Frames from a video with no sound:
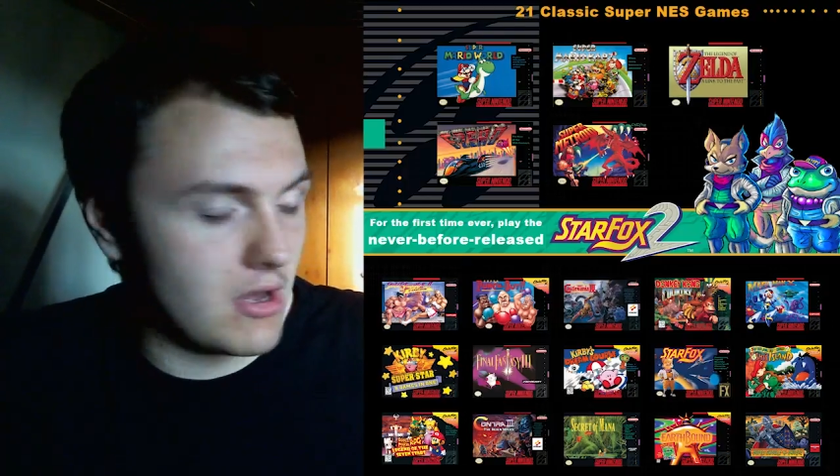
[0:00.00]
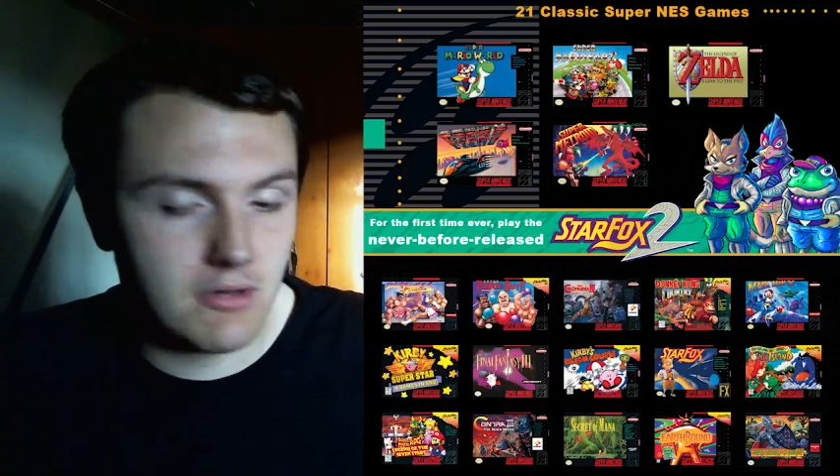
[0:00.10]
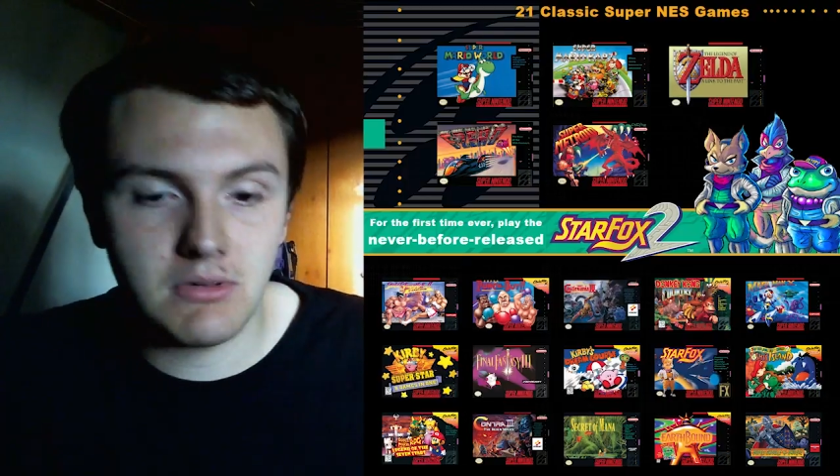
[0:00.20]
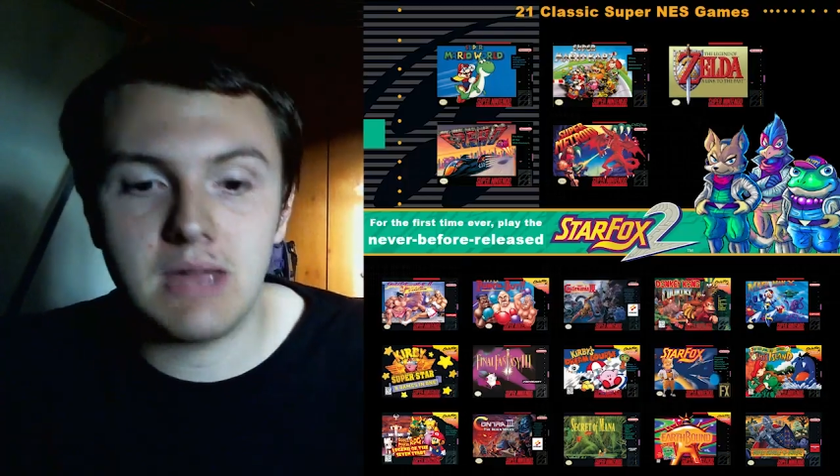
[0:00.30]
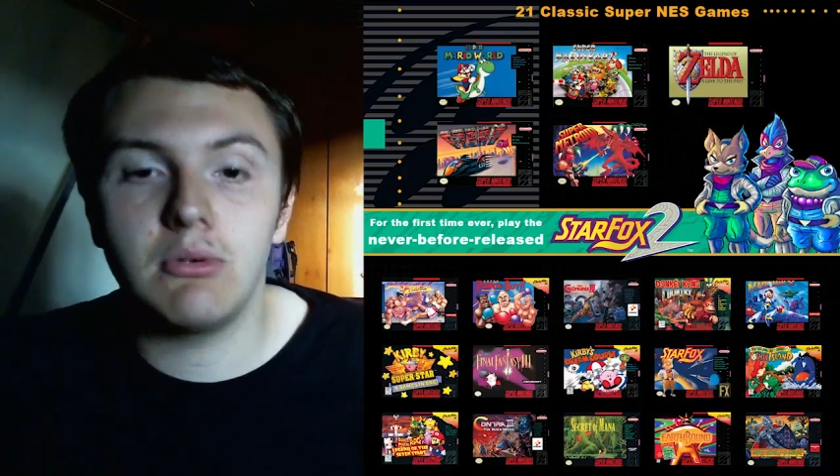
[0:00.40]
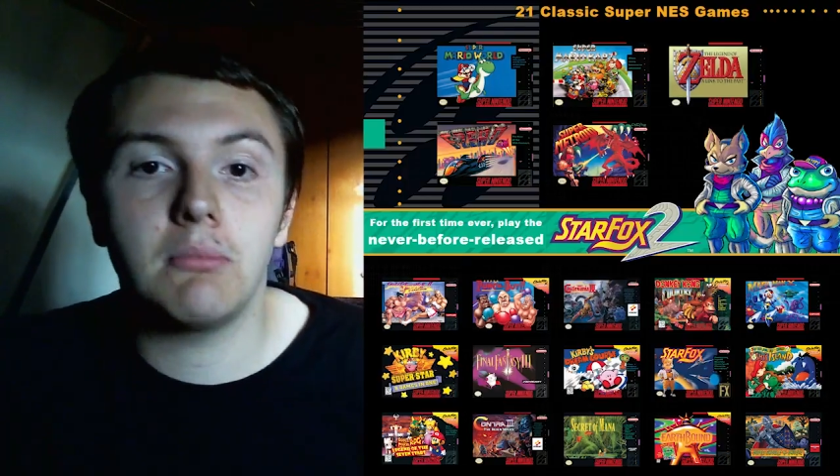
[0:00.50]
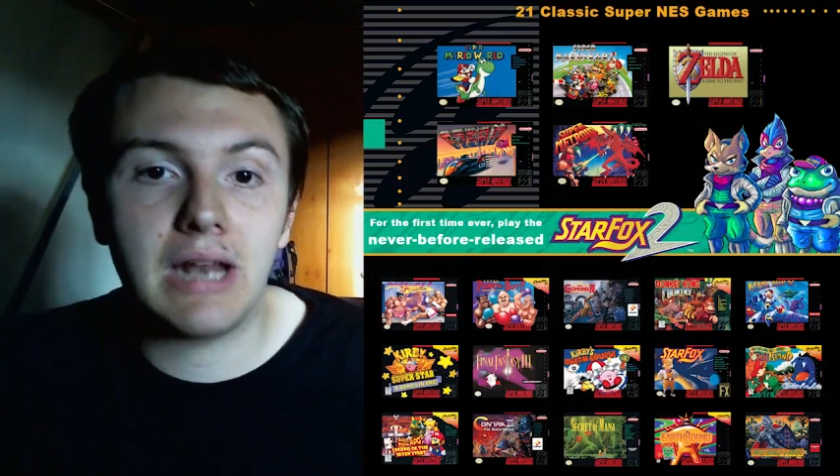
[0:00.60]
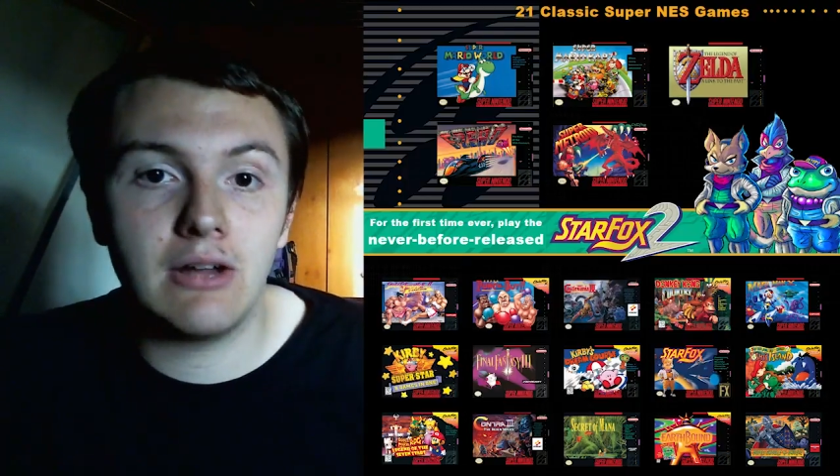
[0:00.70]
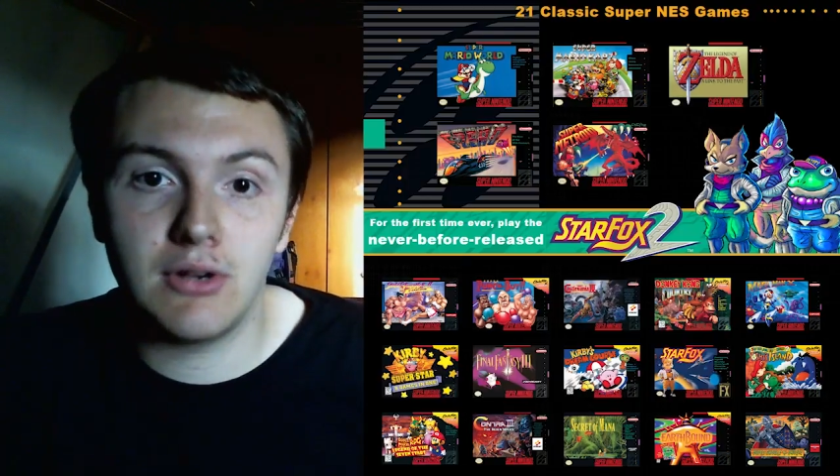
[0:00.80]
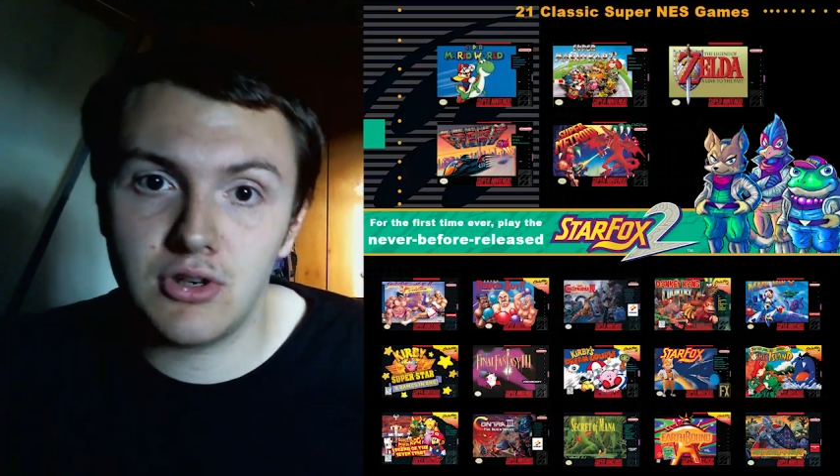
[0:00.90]
Game Boy
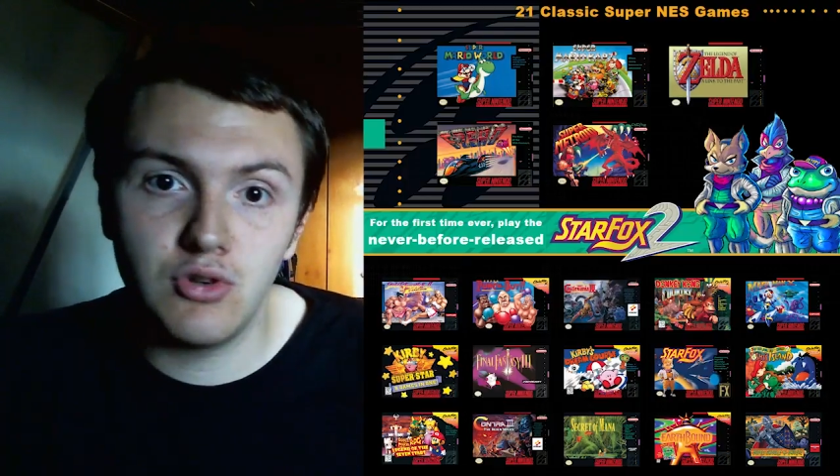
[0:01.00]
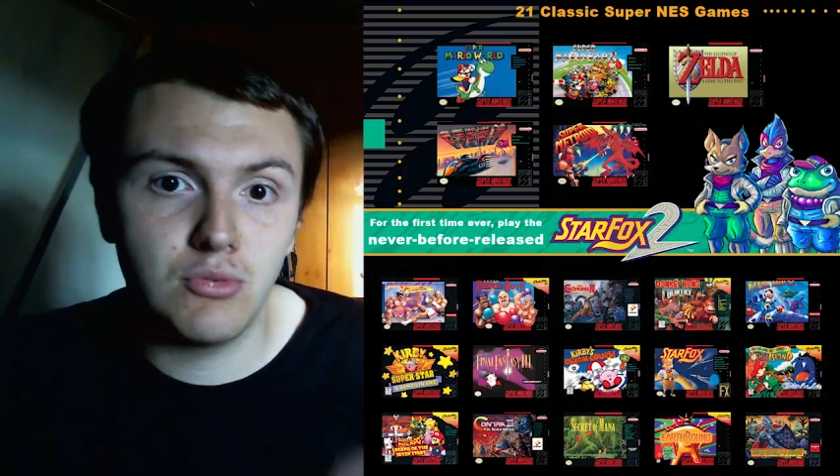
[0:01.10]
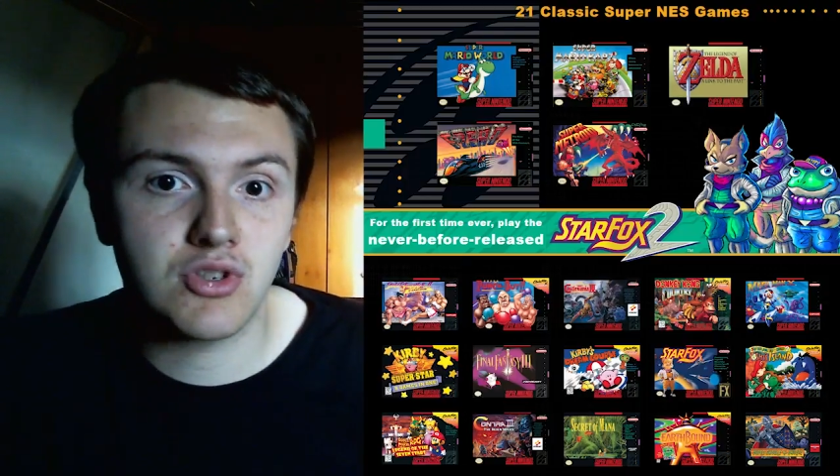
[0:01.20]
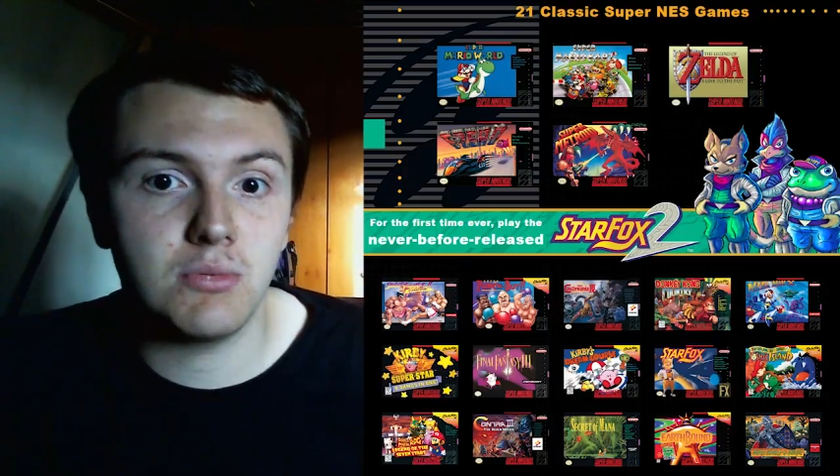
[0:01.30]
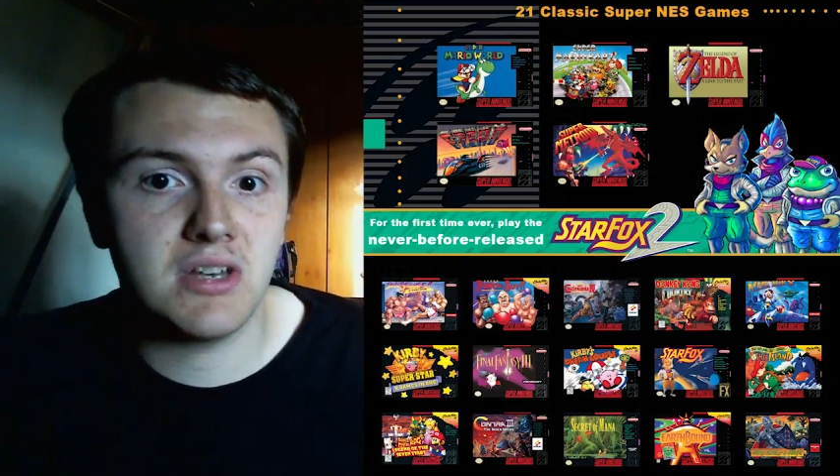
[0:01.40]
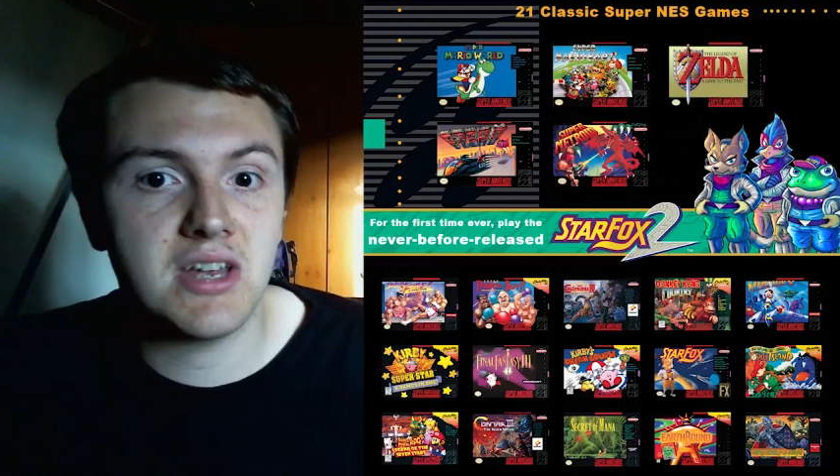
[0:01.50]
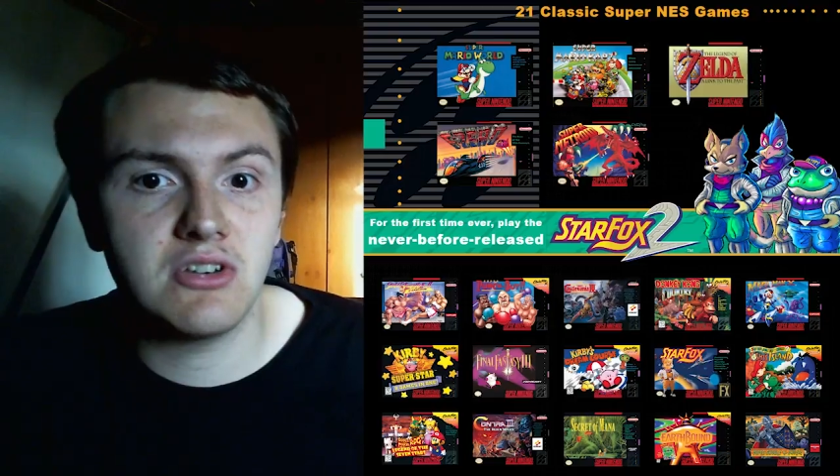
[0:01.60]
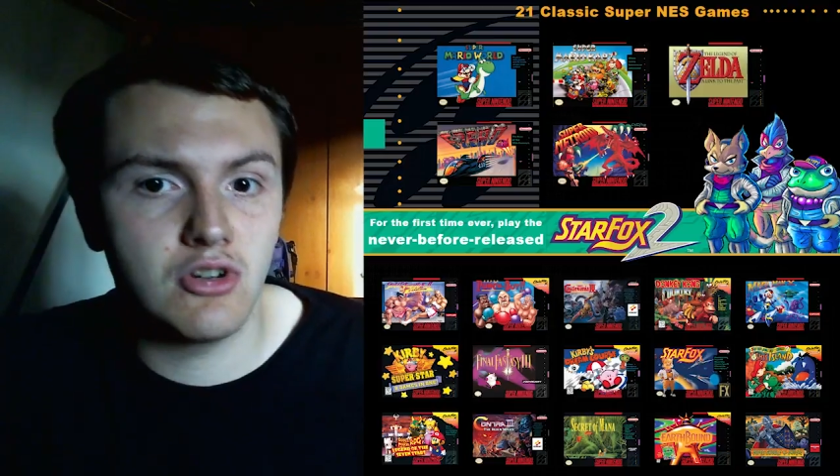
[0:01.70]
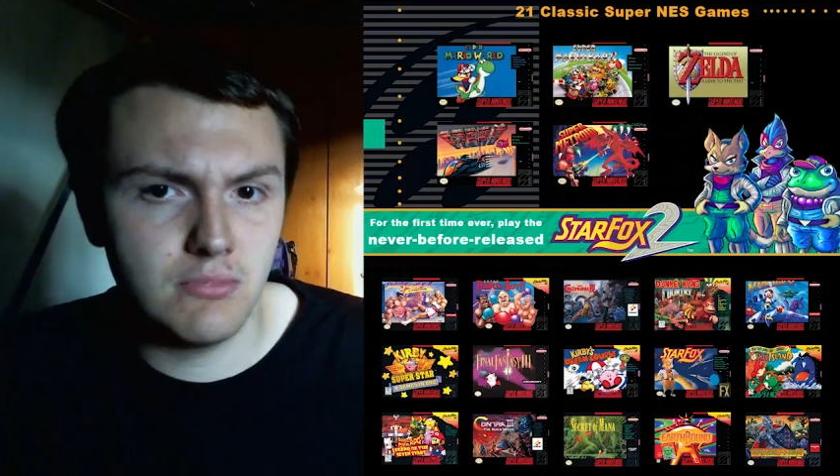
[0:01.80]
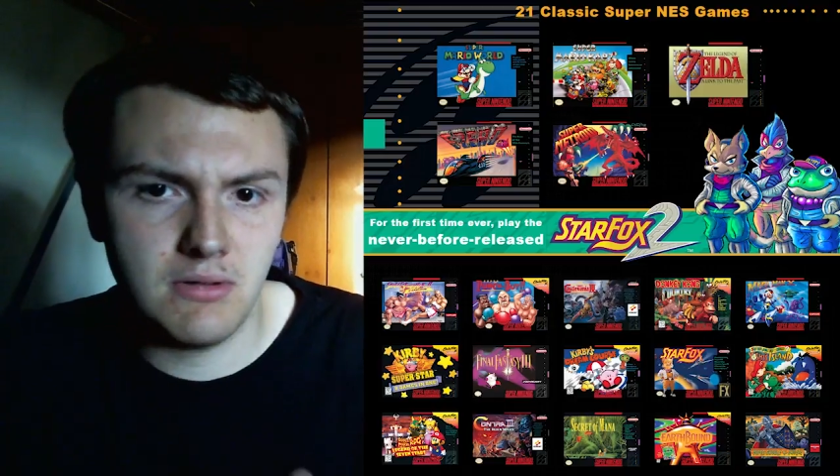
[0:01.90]
Player on a normal Super
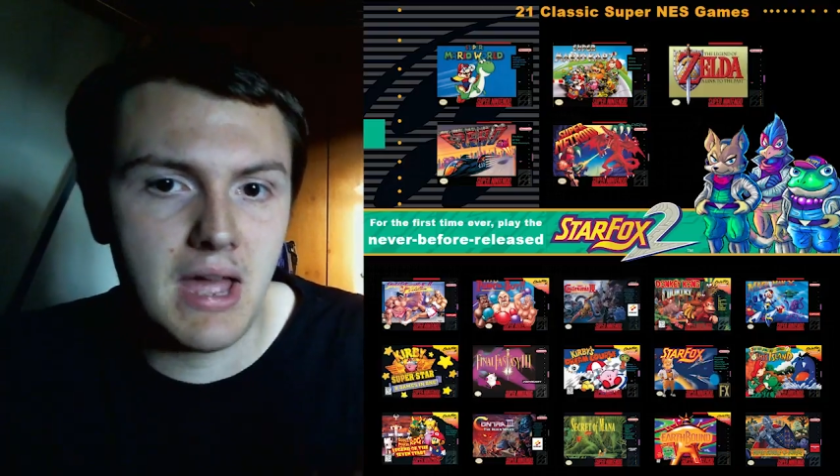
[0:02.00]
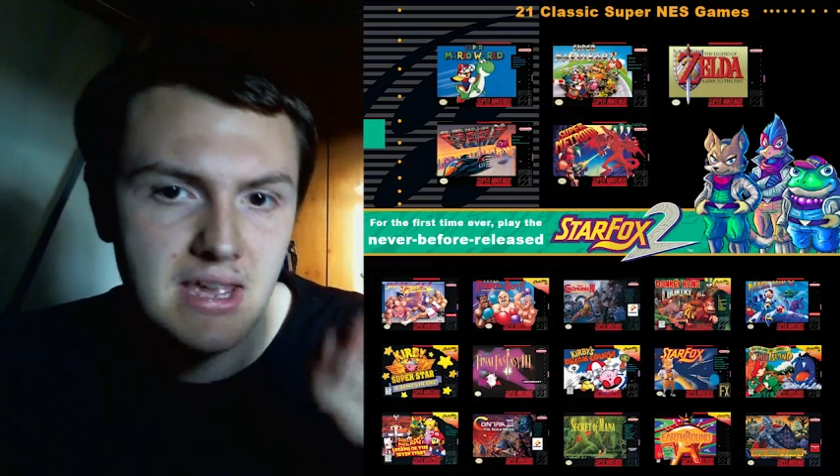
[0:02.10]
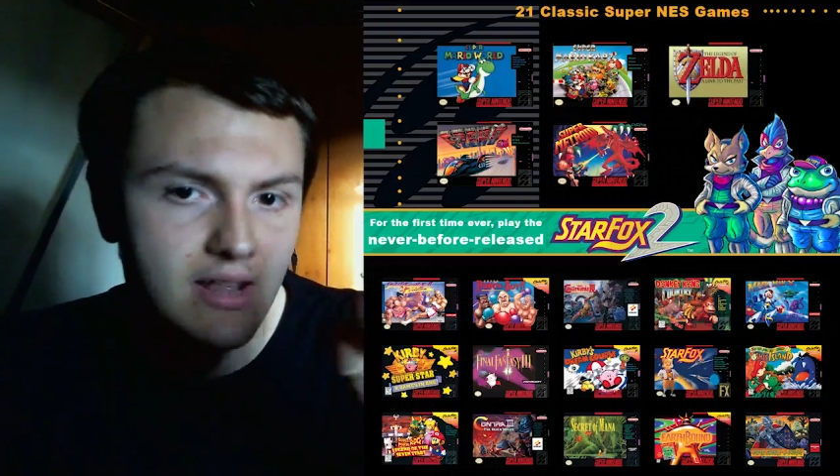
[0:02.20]
Nintendo, but hey,